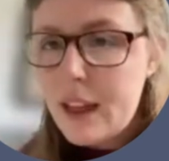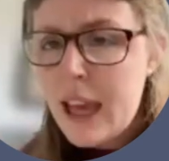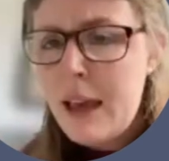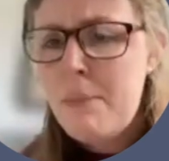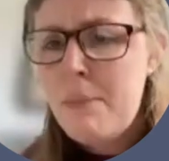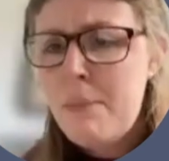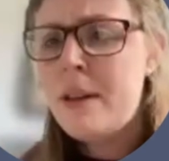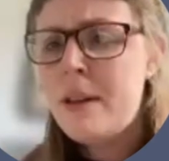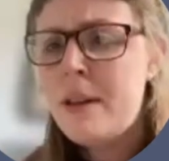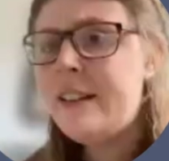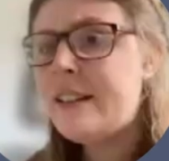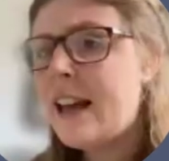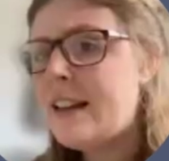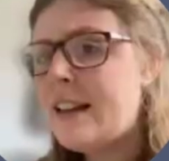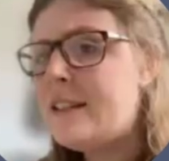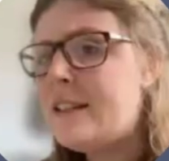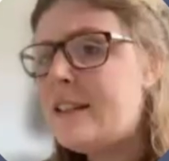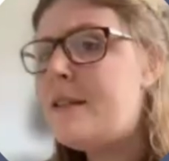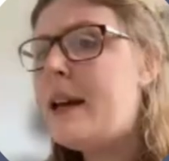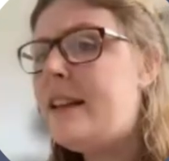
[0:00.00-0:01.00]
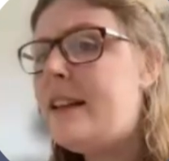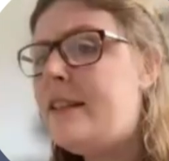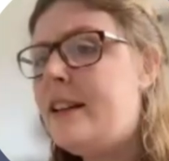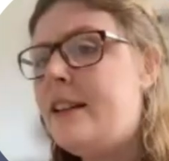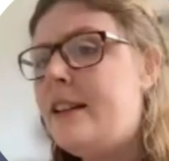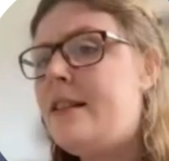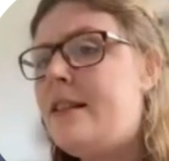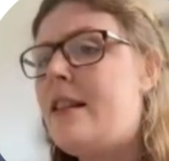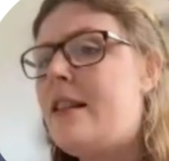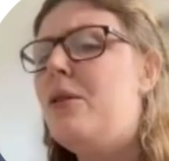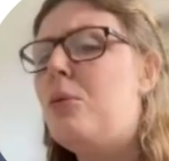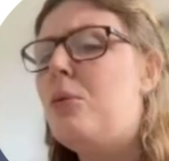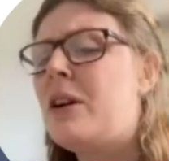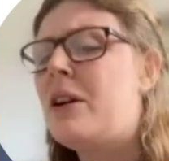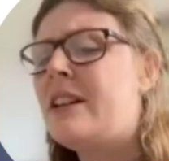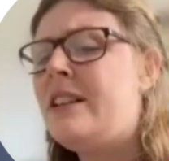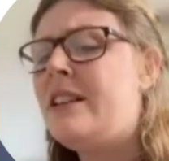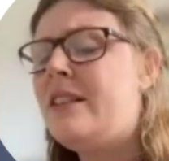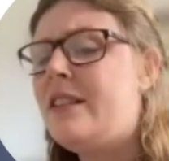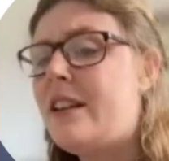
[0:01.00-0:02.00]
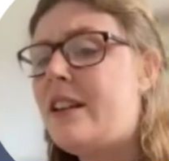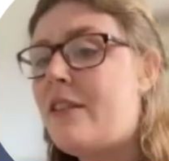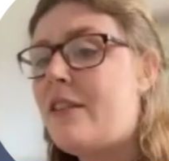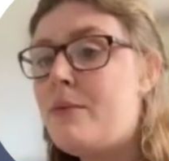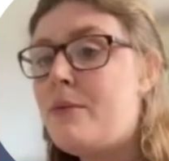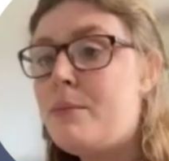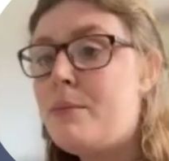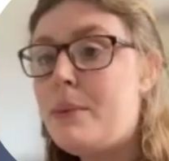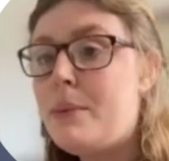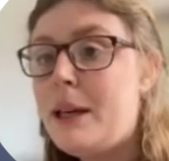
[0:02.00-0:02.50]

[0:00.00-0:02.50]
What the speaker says: And it's estimated that 1 in 7